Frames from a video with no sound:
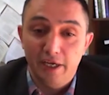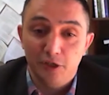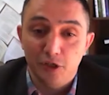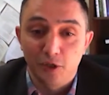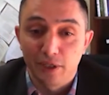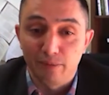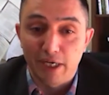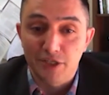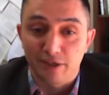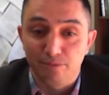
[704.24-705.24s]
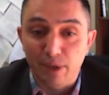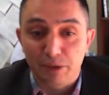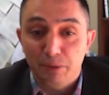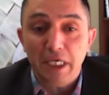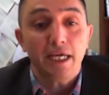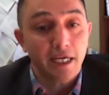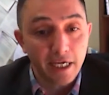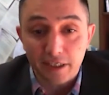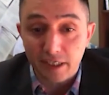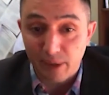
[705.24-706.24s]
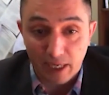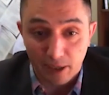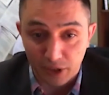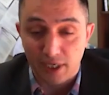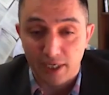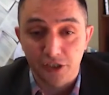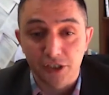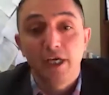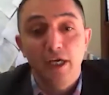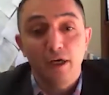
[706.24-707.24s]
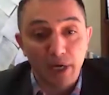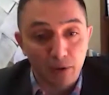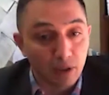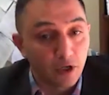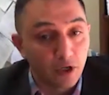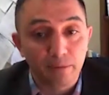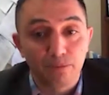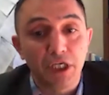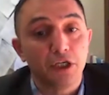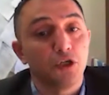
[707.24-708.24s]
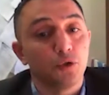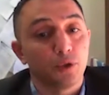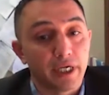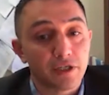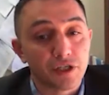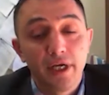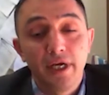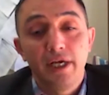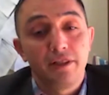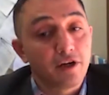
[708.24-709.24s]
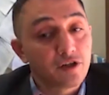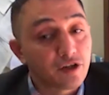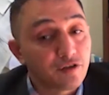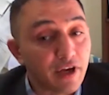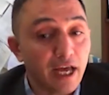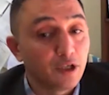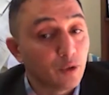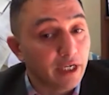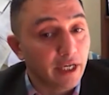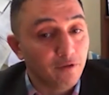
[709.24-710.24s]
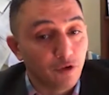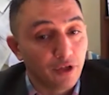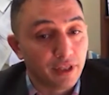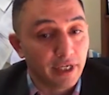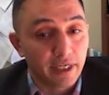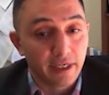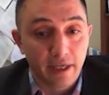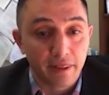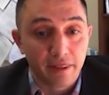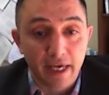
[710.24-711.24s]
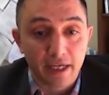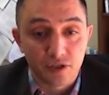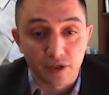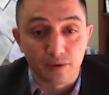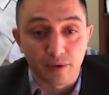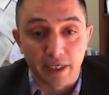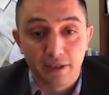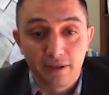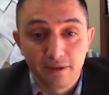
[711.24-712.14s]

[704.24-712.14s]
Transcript: not only myself, but be a kid about knowledge, about learning, be curious. There is a value in everything, and that's great.